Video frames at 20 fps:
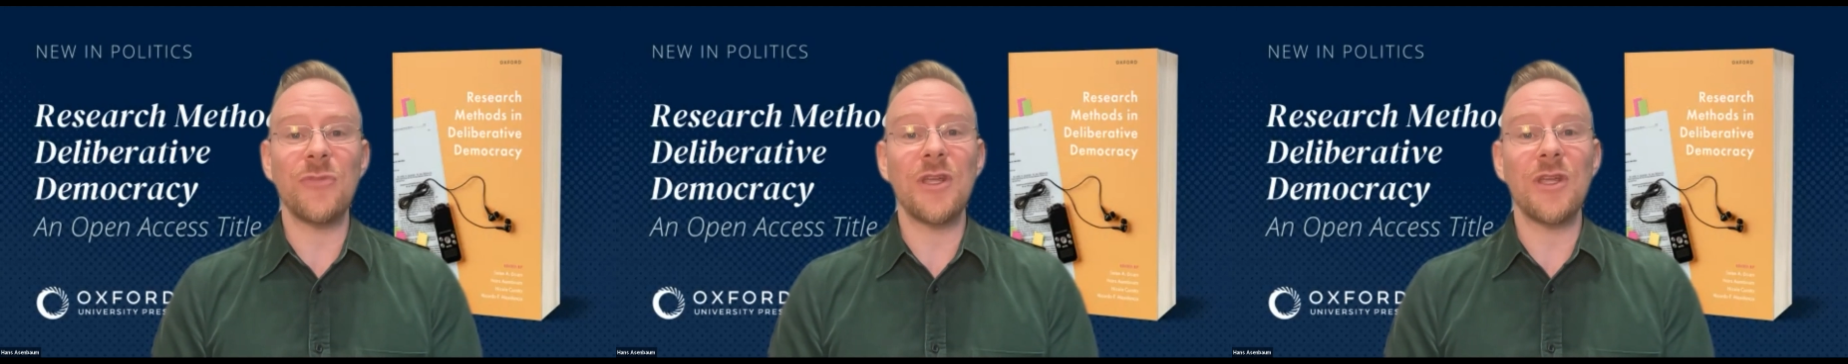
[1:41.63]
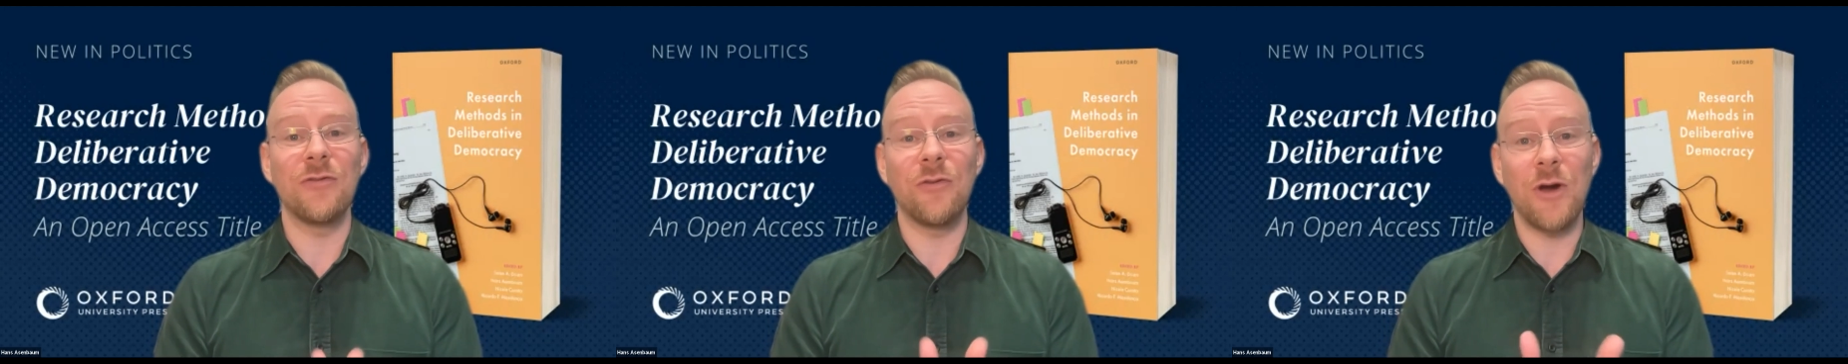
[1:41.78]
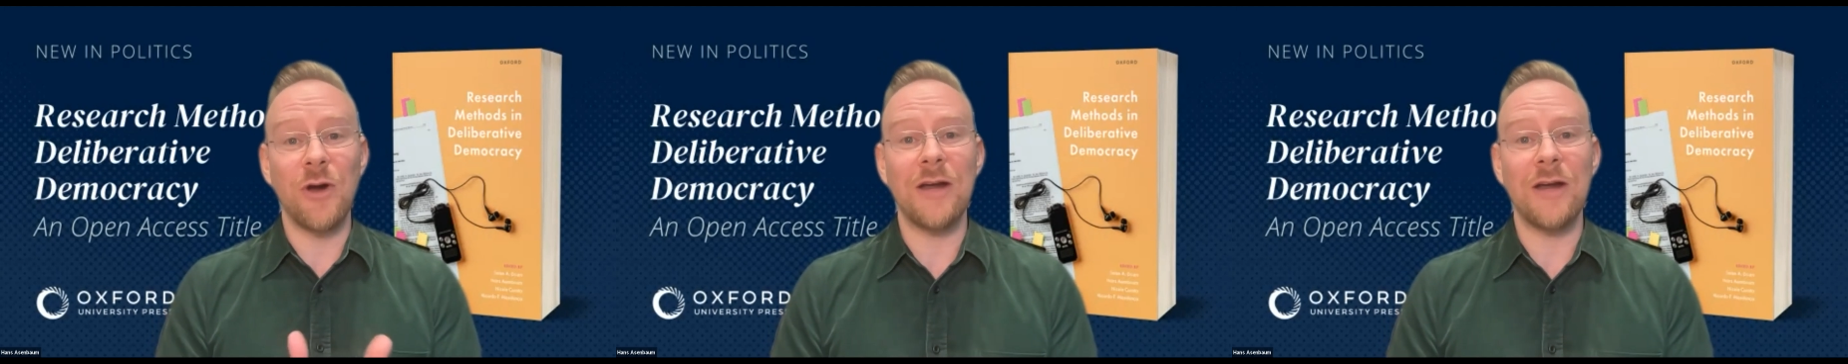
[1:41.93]

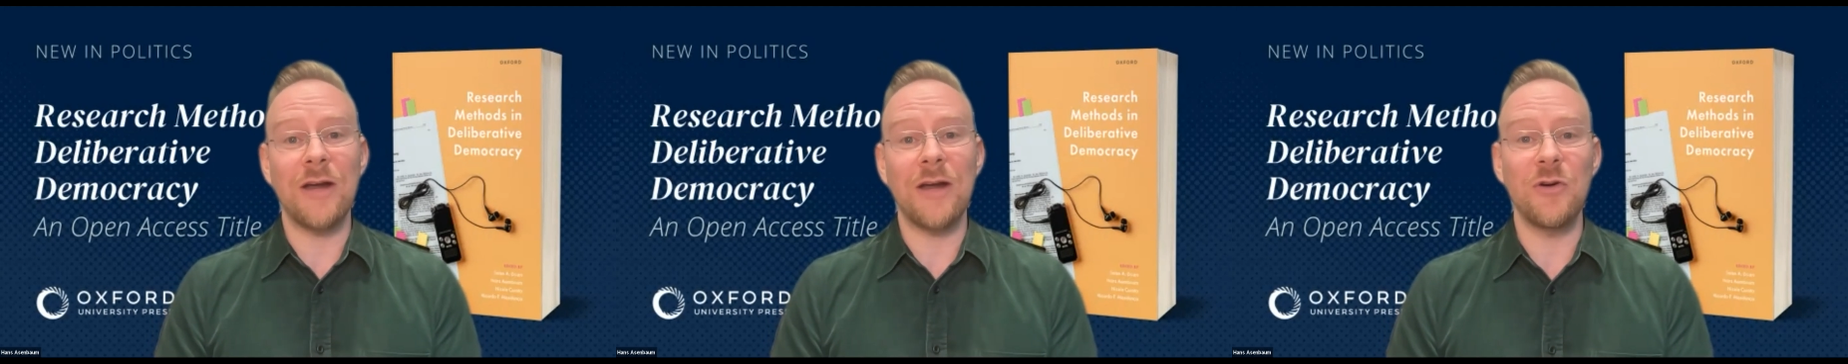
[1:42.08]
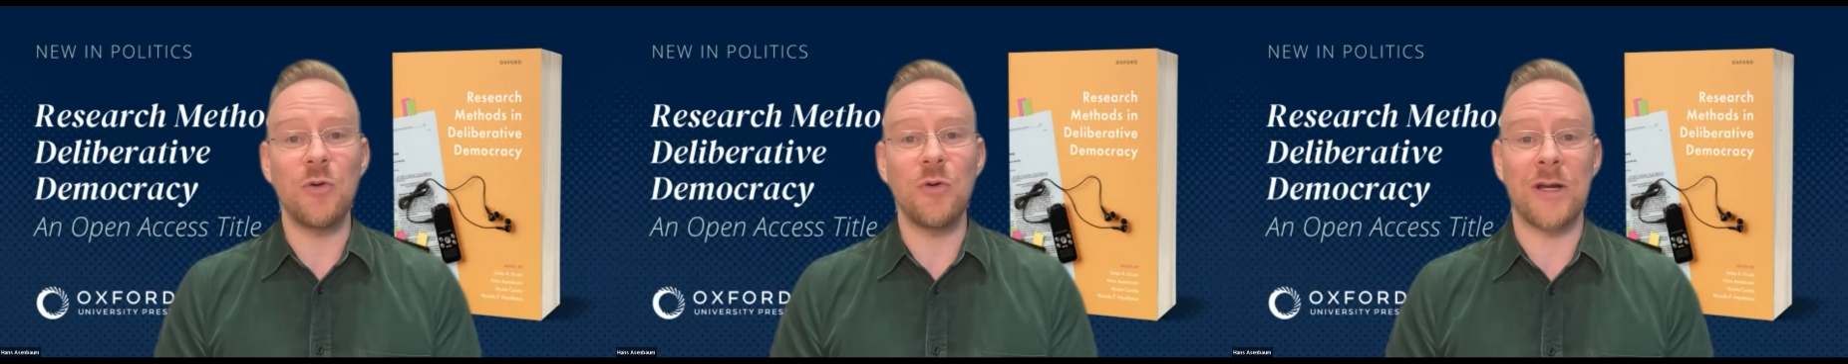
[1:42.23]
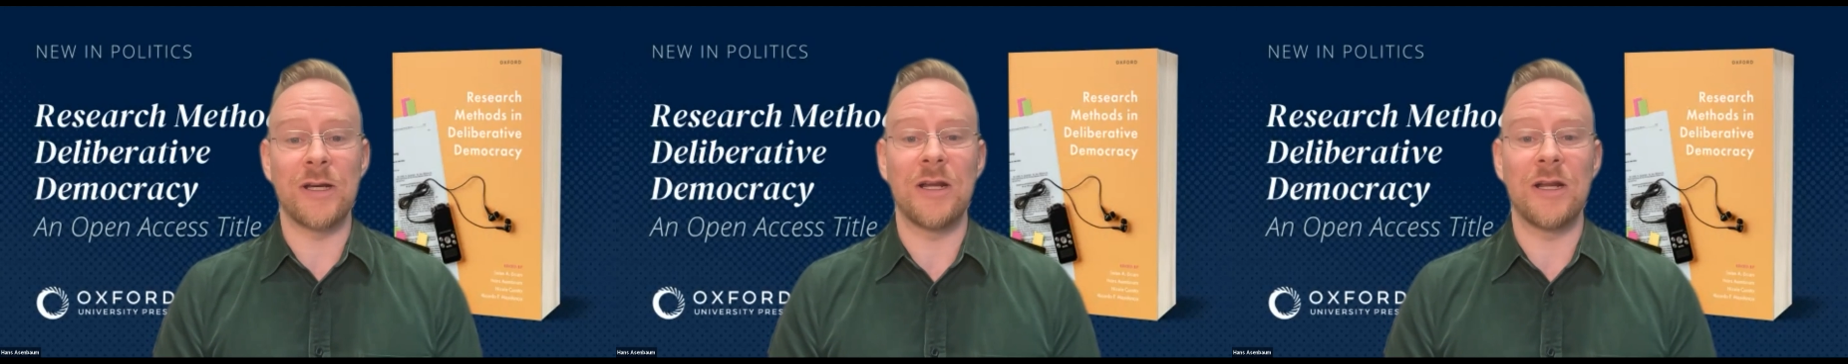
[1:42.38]
for
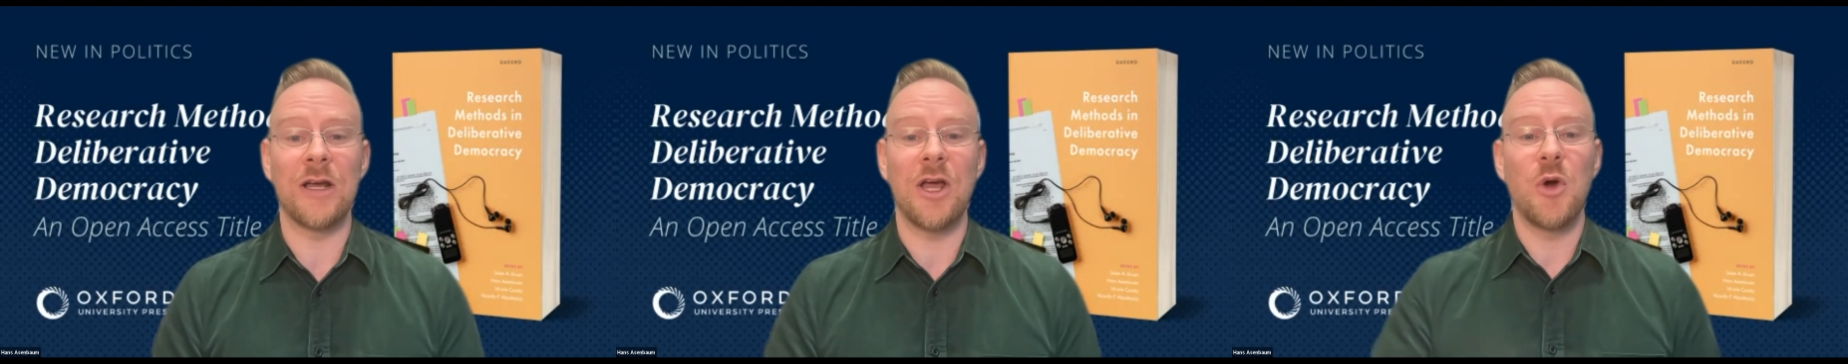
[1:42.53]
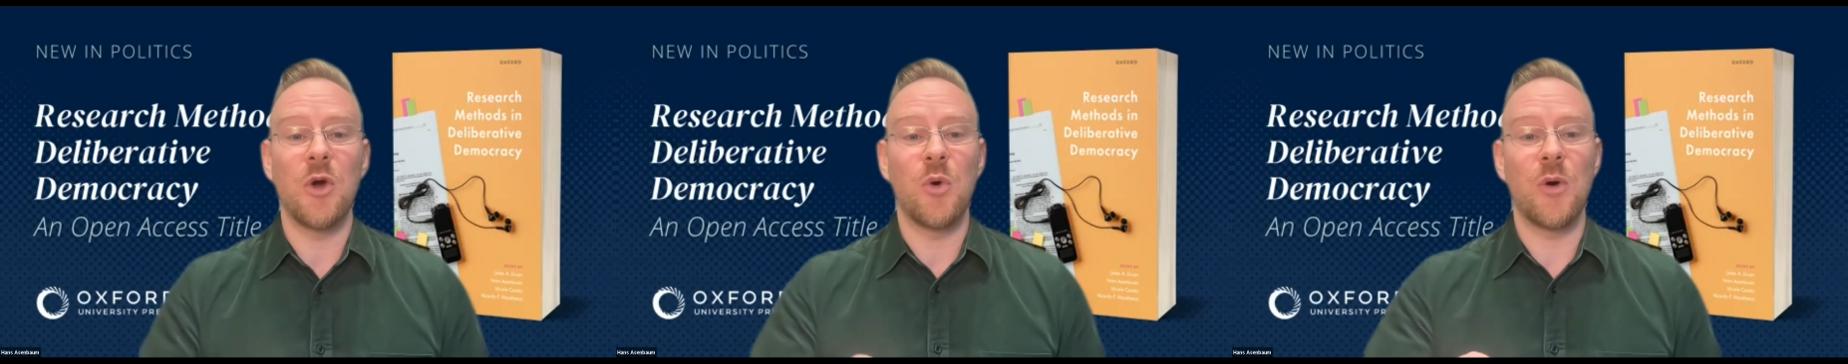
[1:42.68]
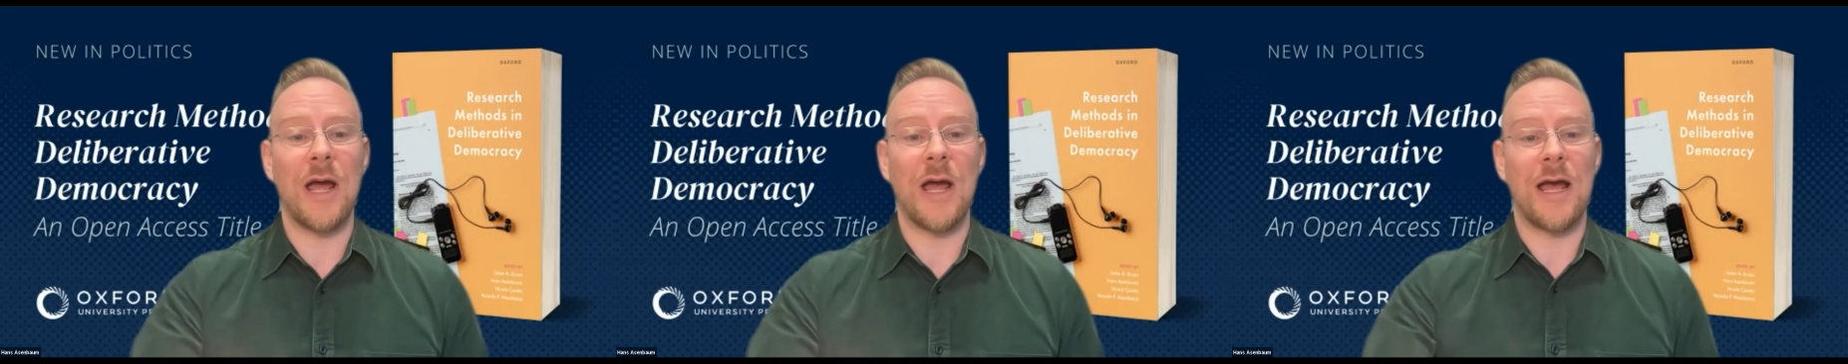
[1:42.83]
everyone
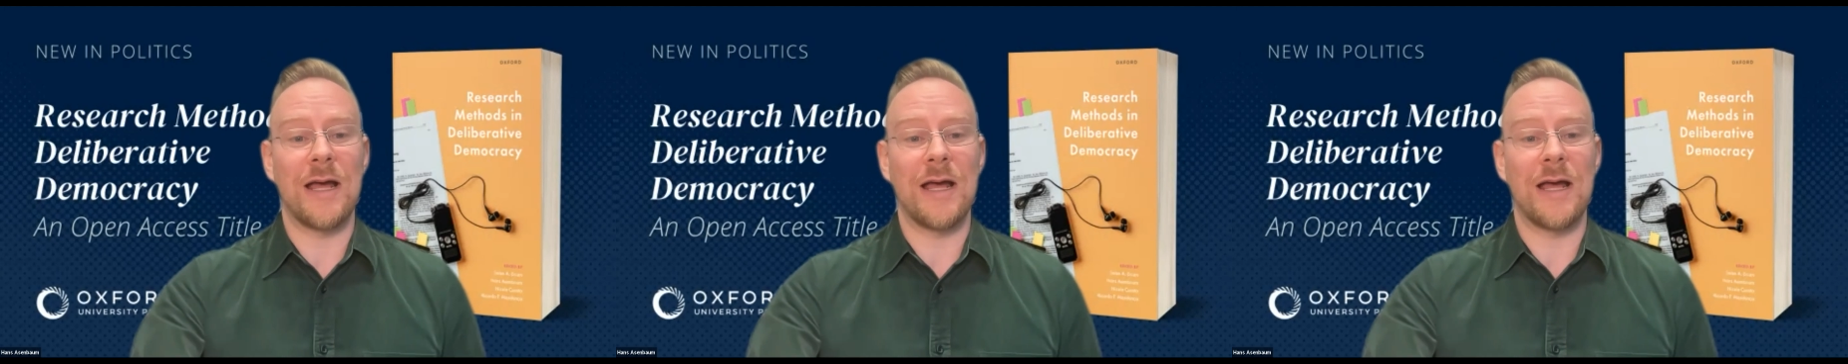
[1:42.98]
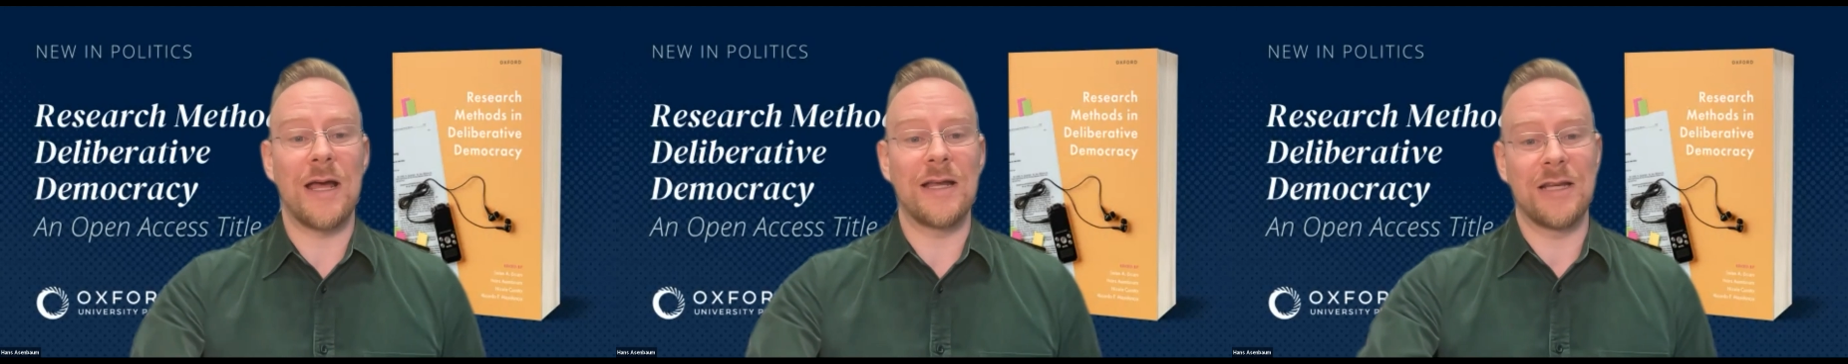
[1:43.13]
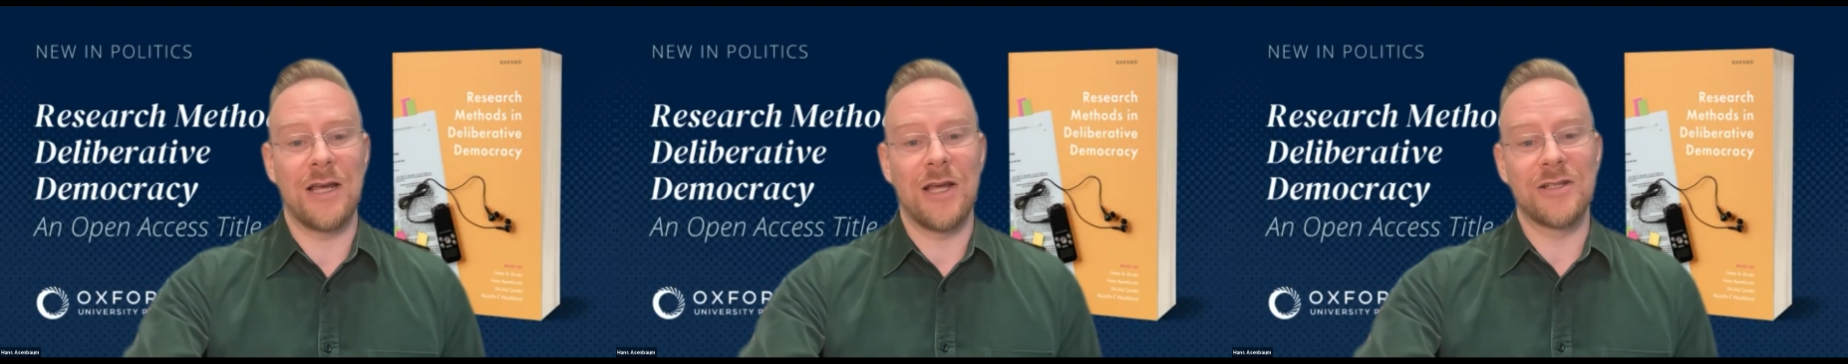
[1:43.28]
who
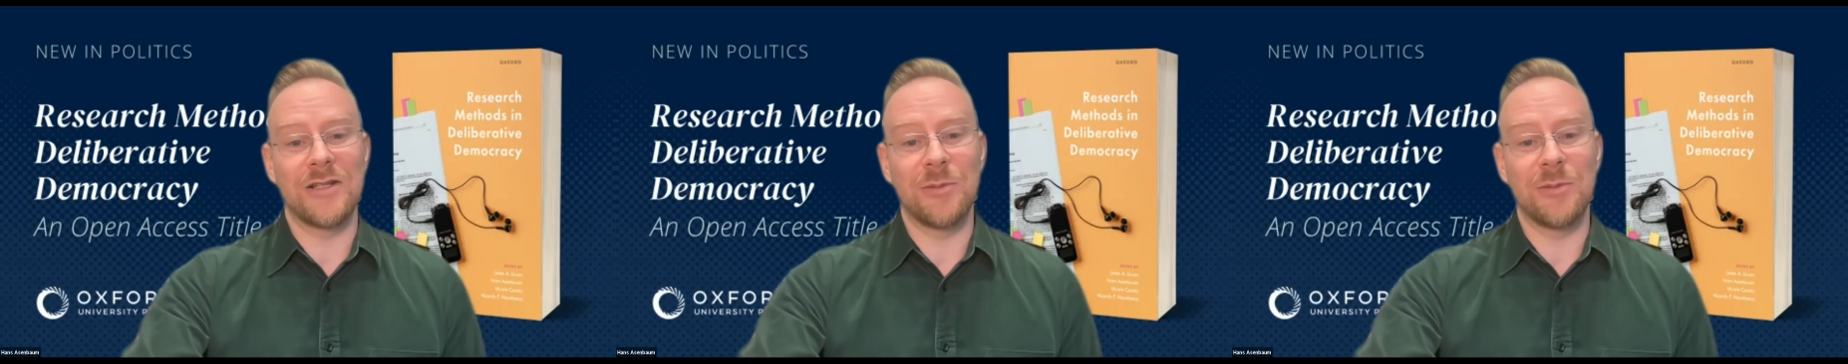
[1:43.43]
has